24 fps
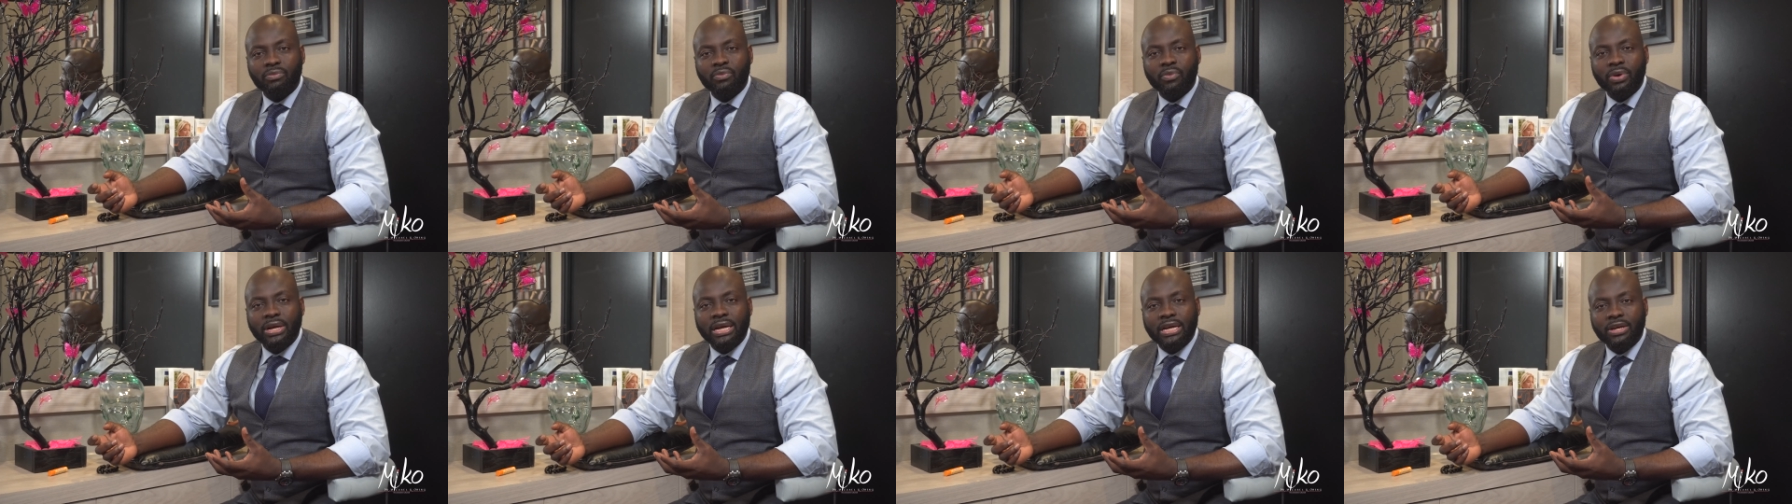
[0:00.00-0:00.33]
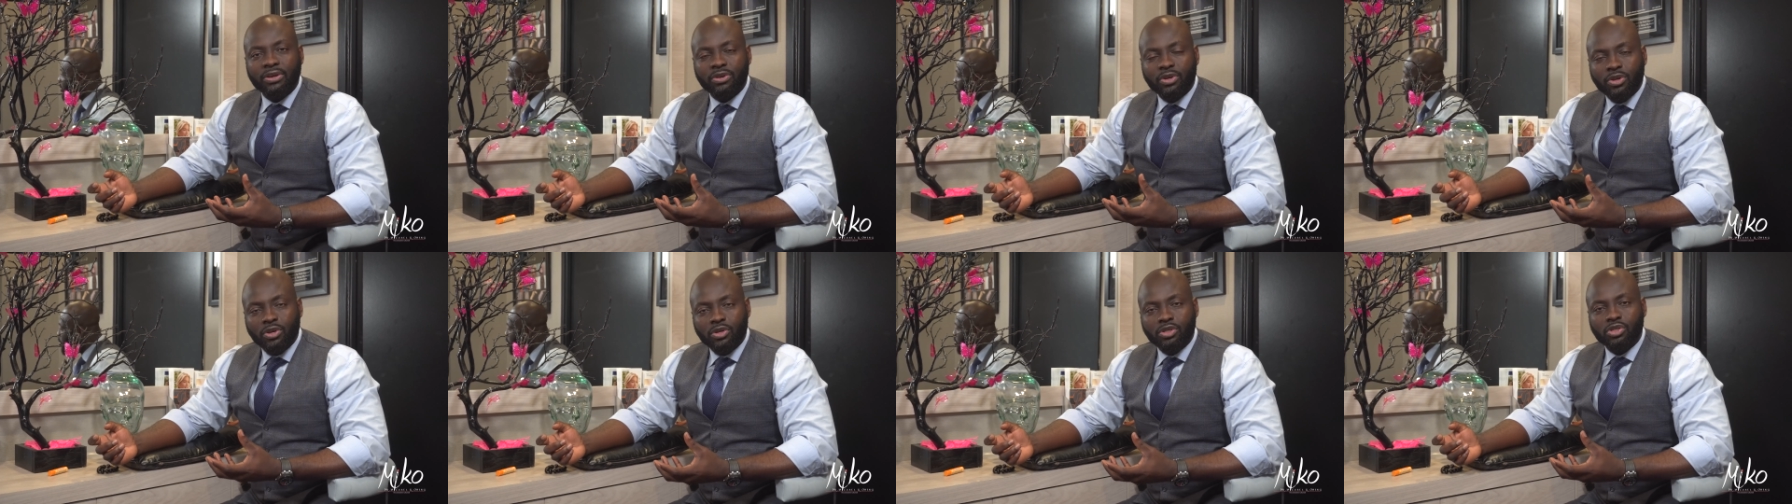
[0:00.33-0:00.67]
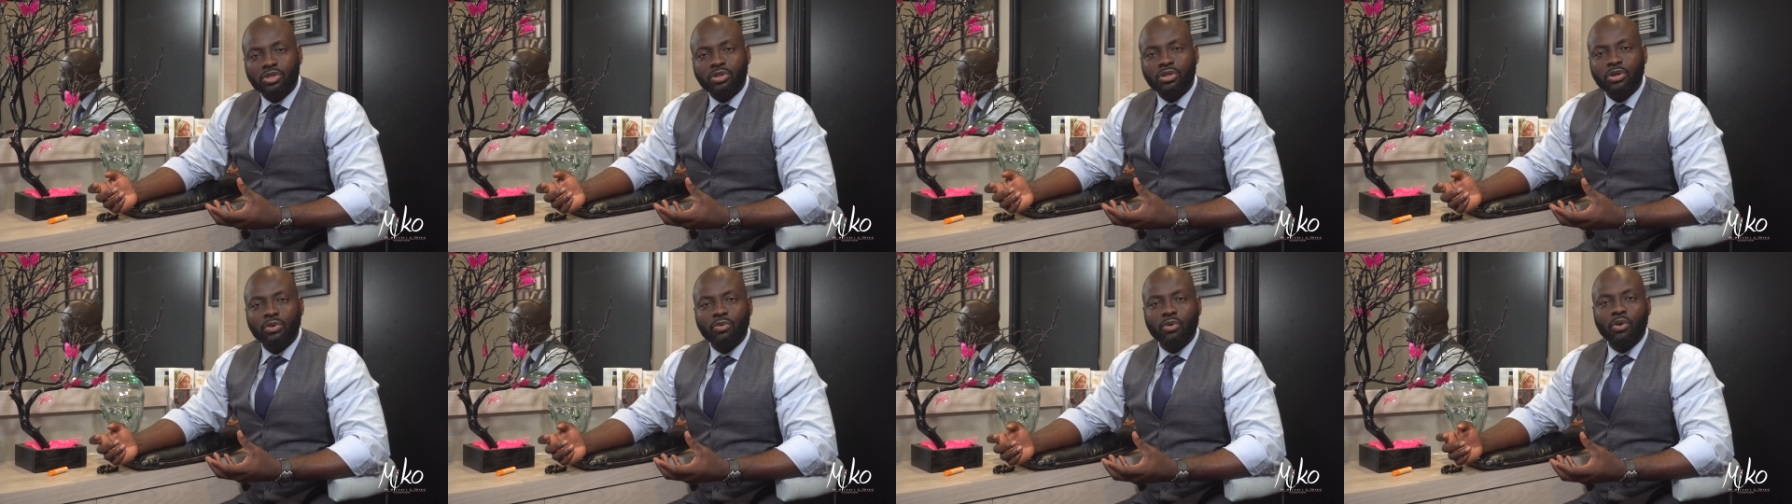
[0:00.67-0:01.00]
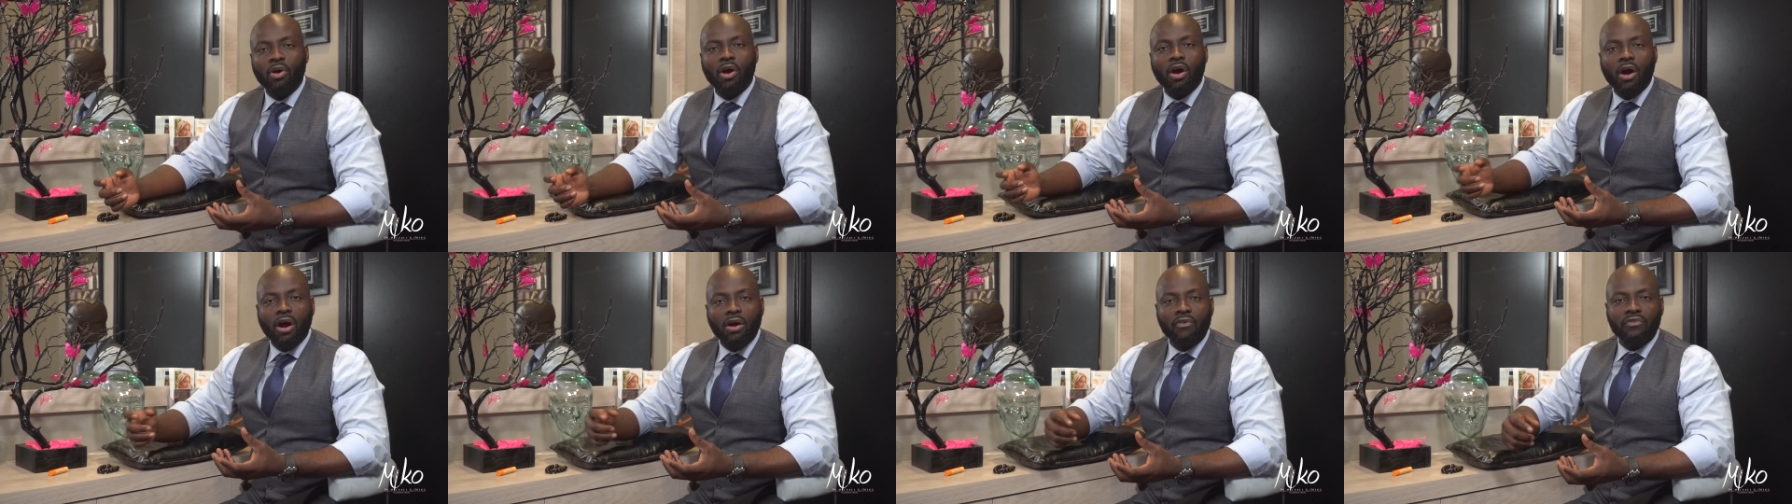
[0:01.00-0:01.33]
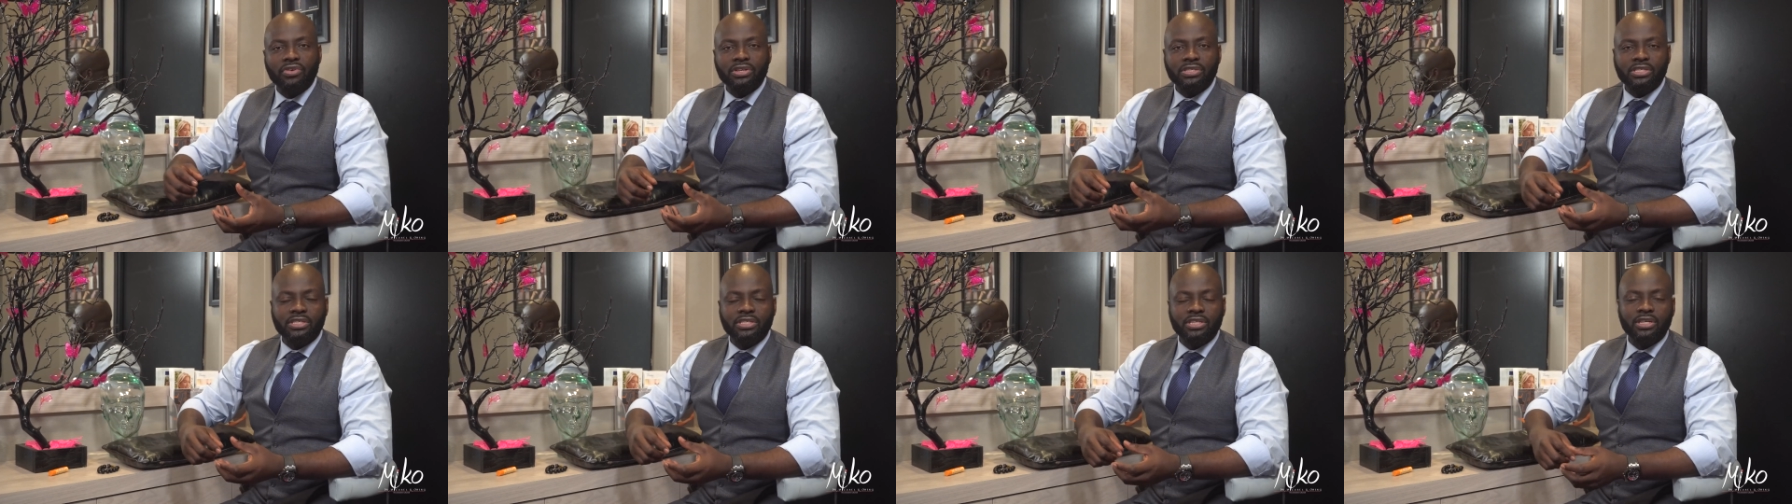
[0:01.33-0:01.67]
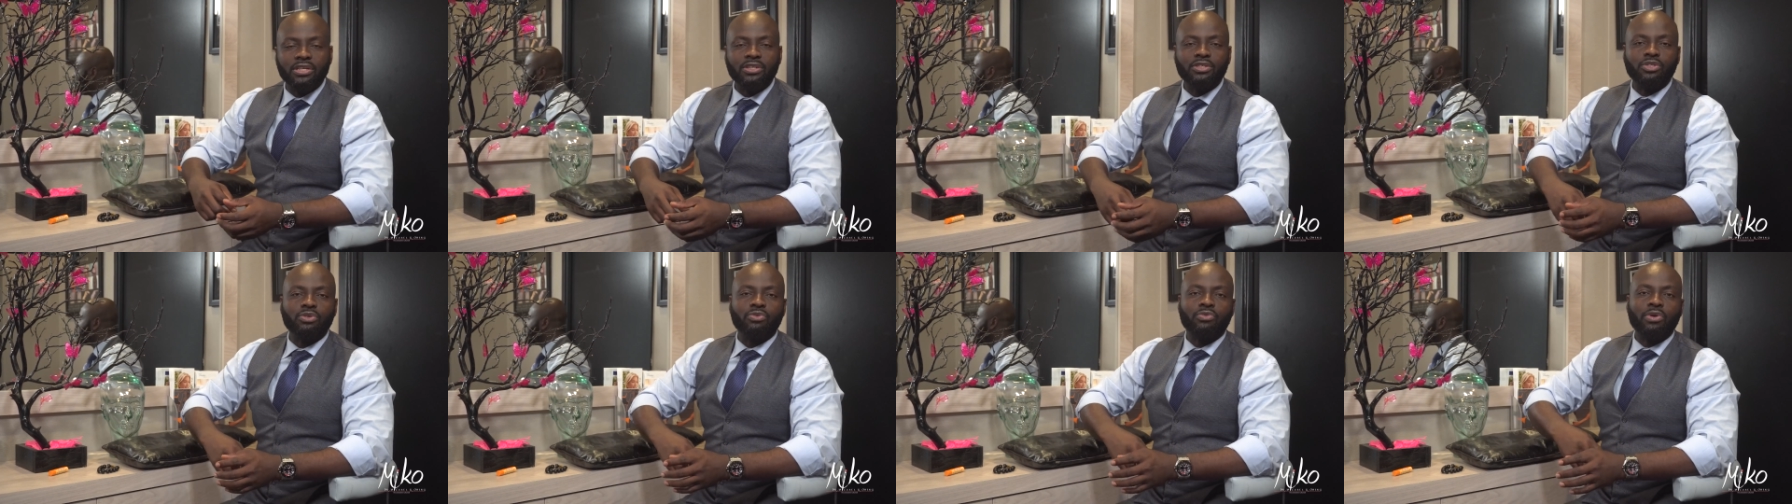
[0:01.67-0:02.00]
we usually will harvest
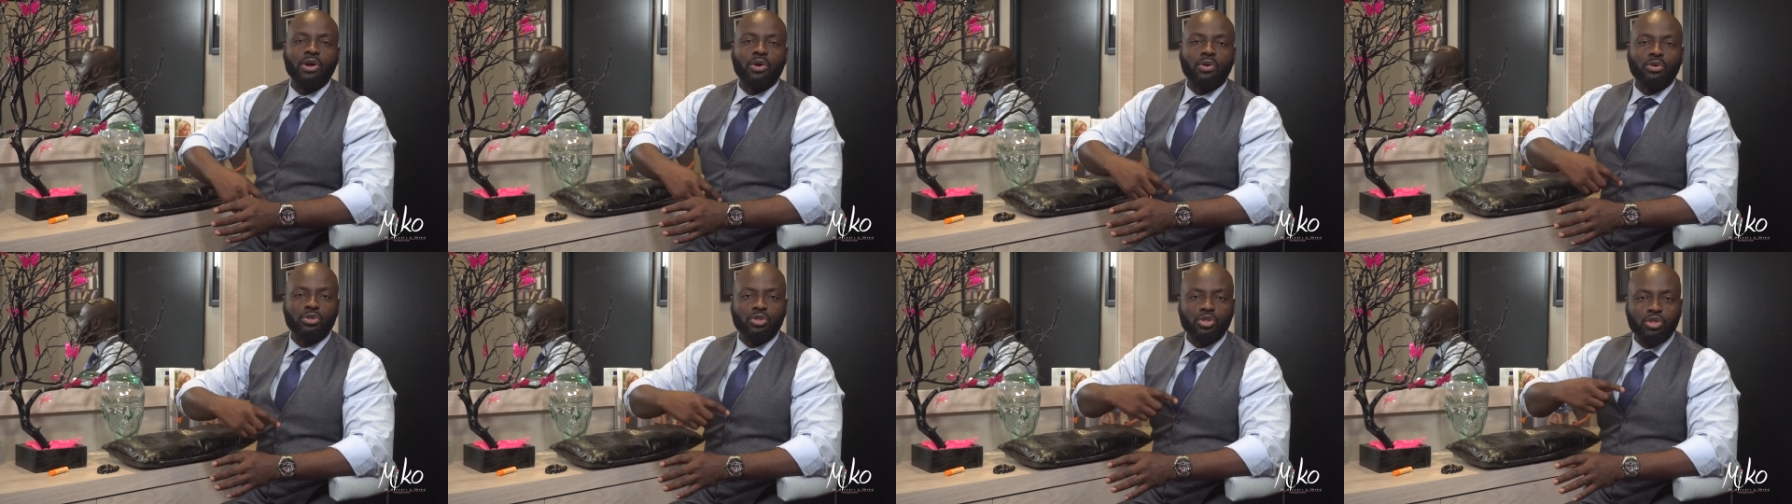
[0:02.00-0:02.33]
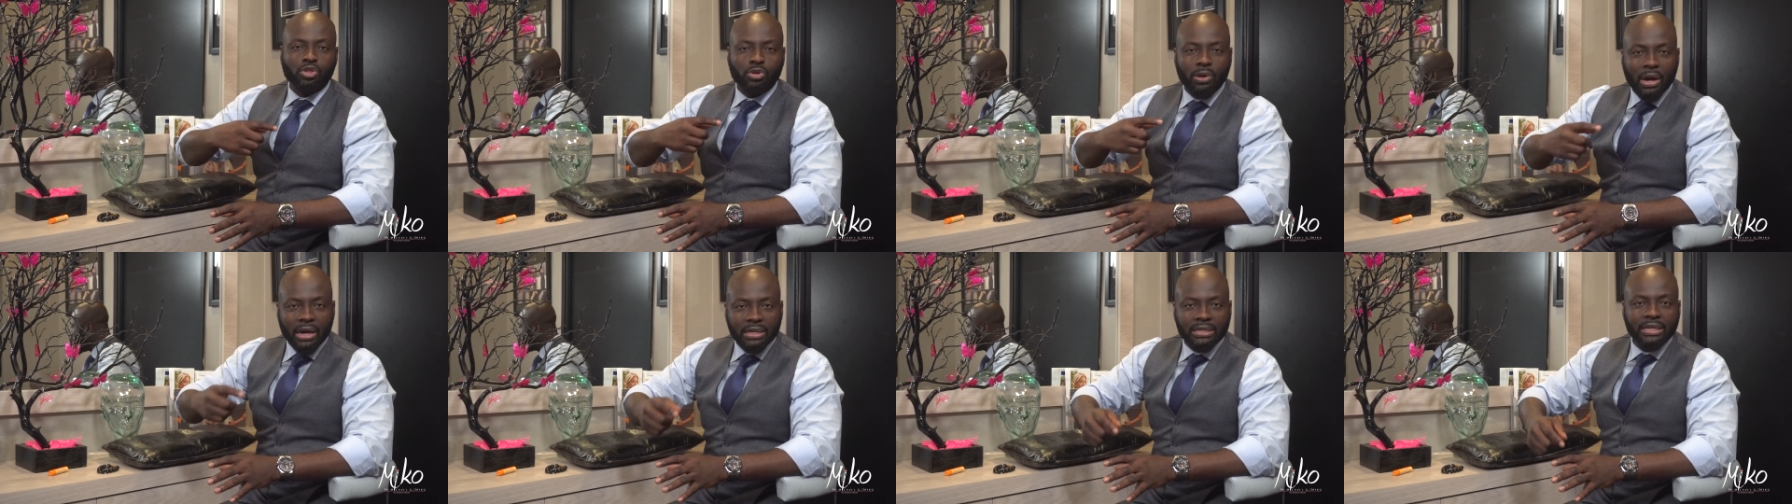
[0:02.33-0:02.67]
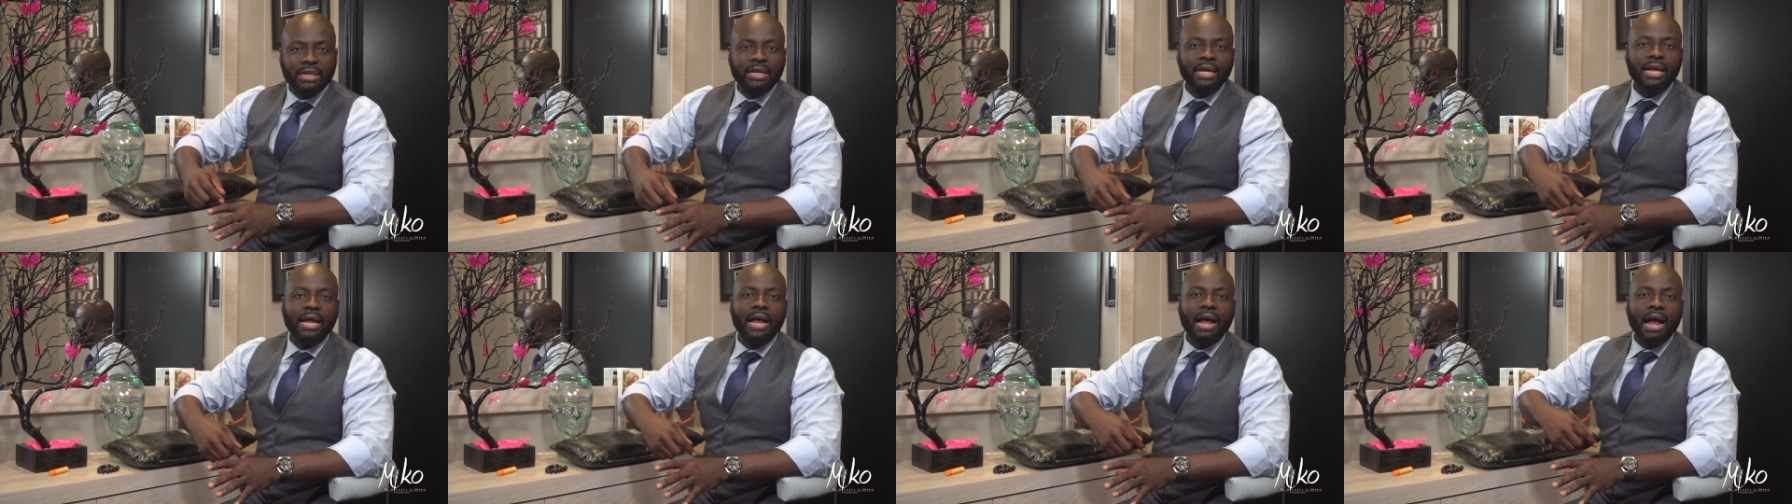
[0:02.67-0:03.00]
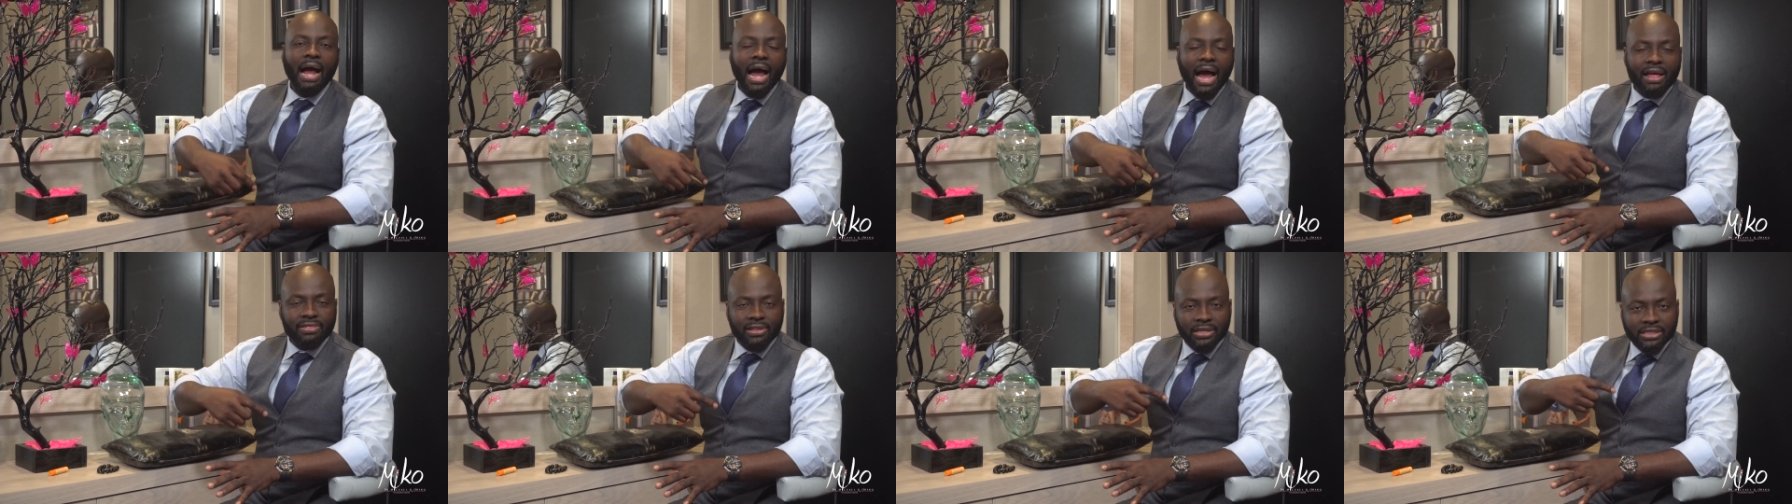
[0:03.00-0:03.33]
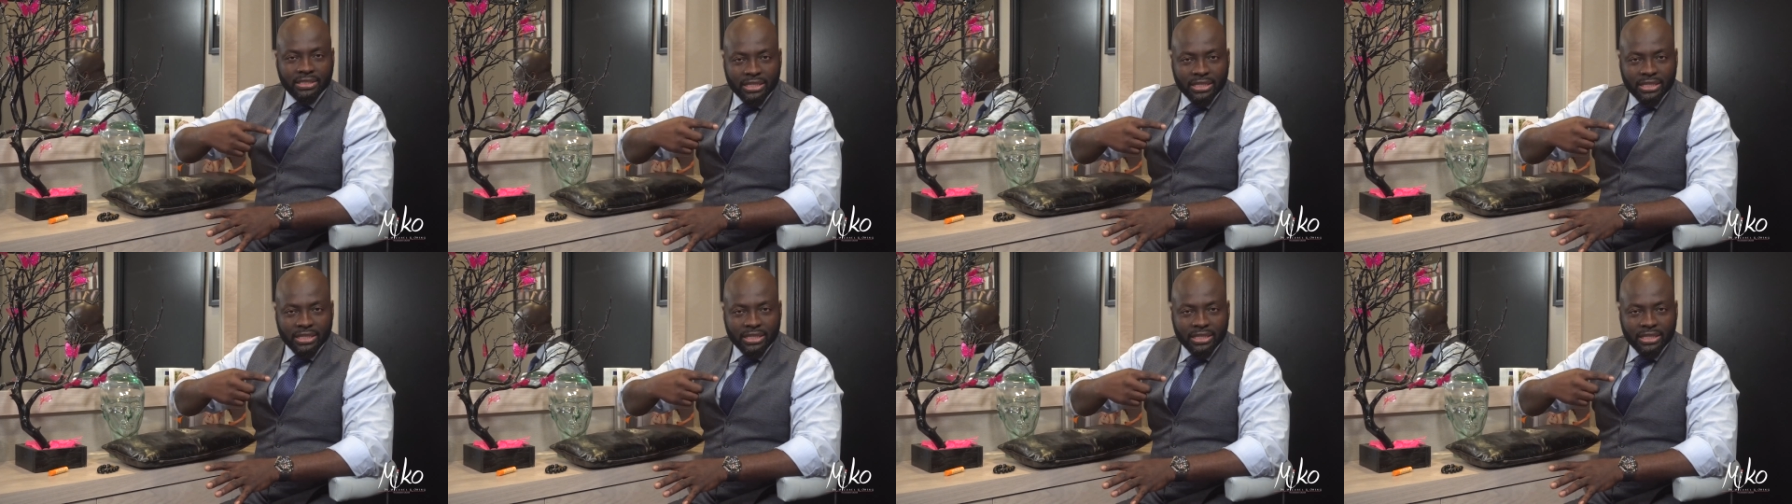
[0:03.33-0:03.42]
it to reconstruct other